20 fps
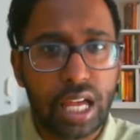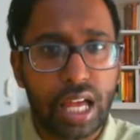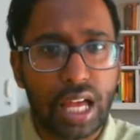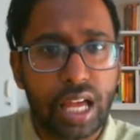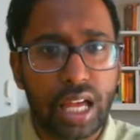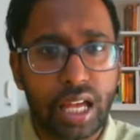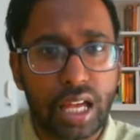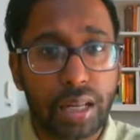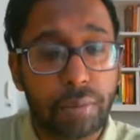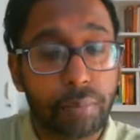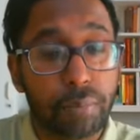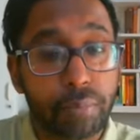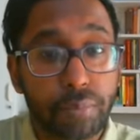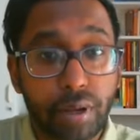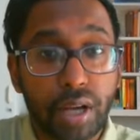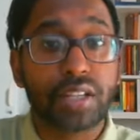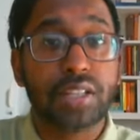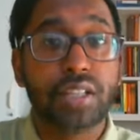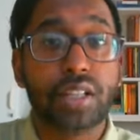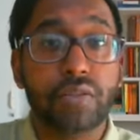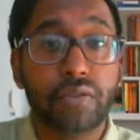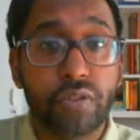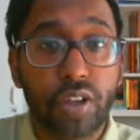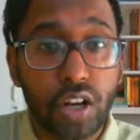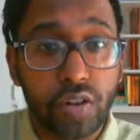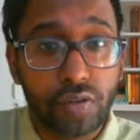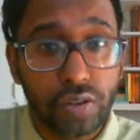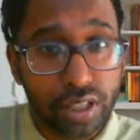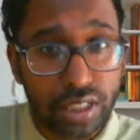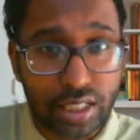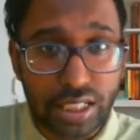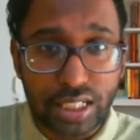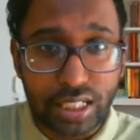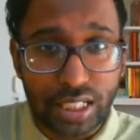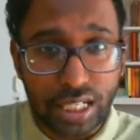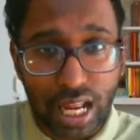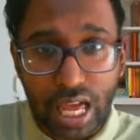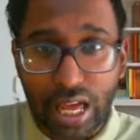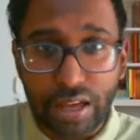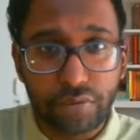and perseverance in
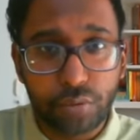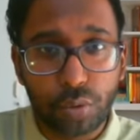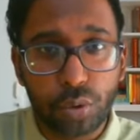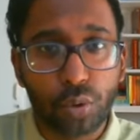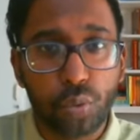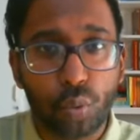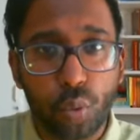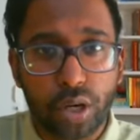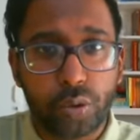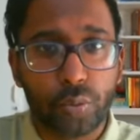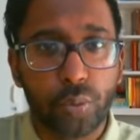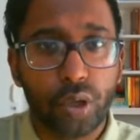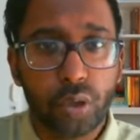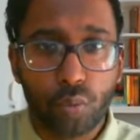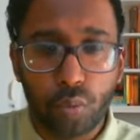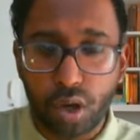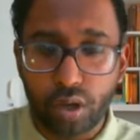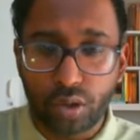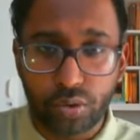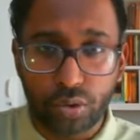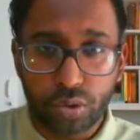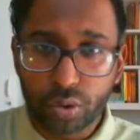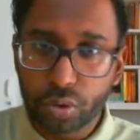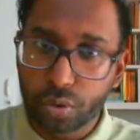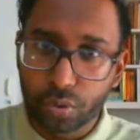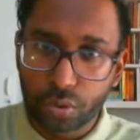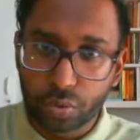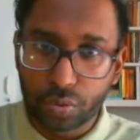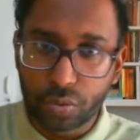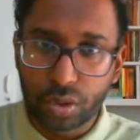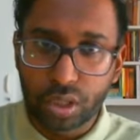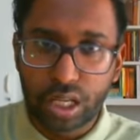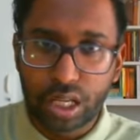life with what we want to do.